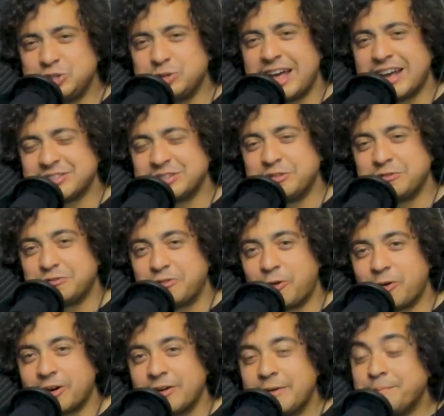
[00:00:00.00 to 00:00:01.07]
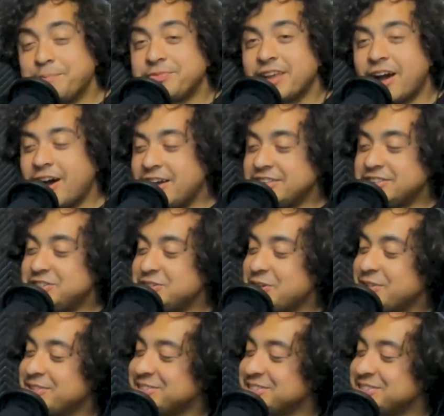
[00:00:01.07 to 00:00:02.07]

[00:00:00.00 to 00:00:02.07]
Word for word: 2004. Well. Uh, do you know this?